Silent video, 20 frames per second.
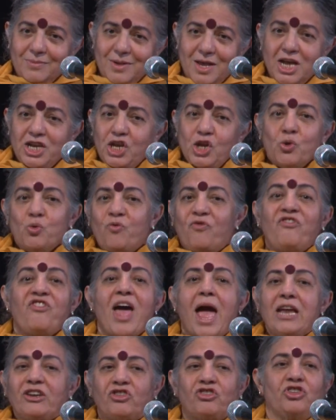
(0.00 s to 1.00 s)
A new
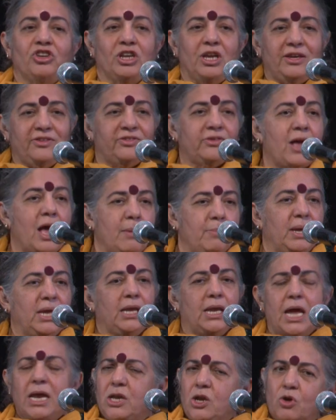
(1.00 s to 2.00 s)
fashion has come
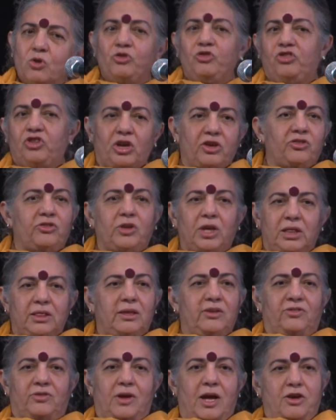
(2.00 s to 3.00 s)
in, and not just in
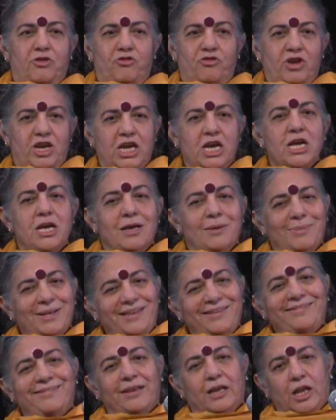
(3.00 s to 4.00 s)
this country, but
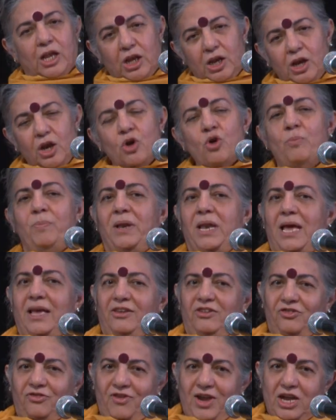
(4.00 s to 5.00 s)
it's a
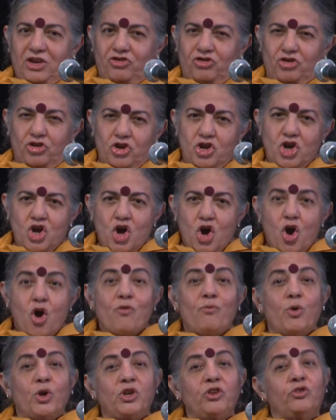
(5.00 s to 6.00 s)
globalized fashion
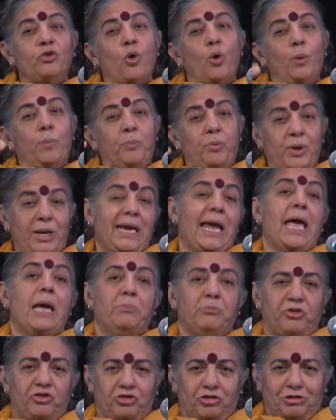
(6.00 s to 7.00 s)
of what is called
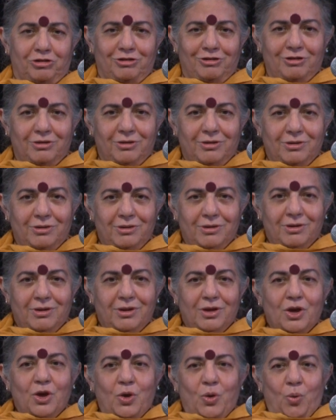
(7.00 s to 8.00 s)
preemption.
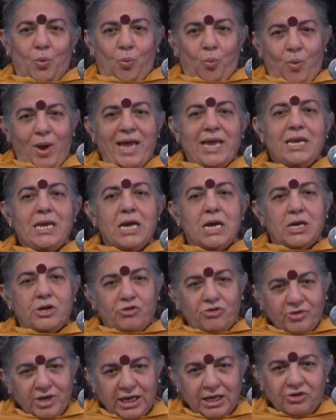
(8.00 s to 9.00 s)
When a
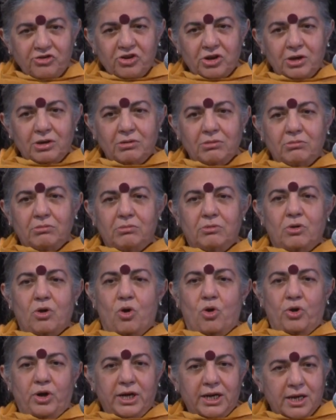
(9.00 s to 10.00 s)
region
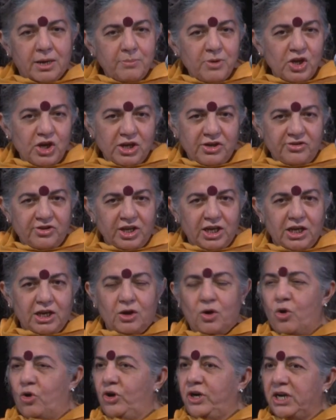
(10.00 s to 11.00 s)
or a
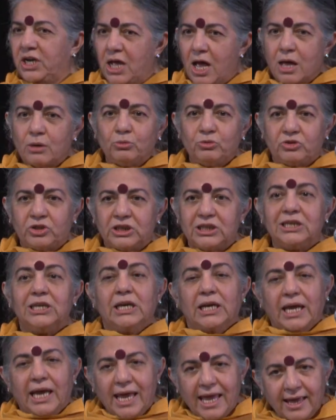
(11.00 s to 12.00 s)
community or a county
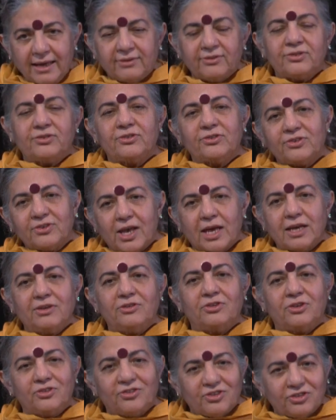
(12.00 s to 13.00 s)

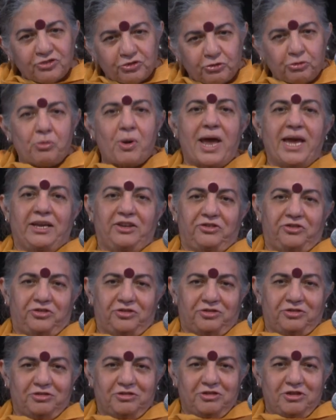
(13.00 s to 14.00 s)
exercises its
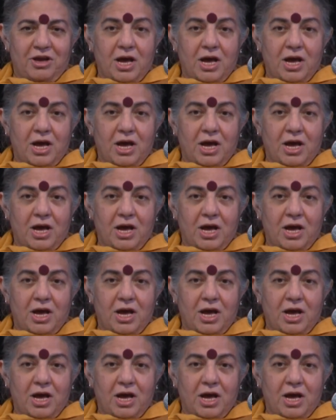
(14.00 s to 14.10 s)
rights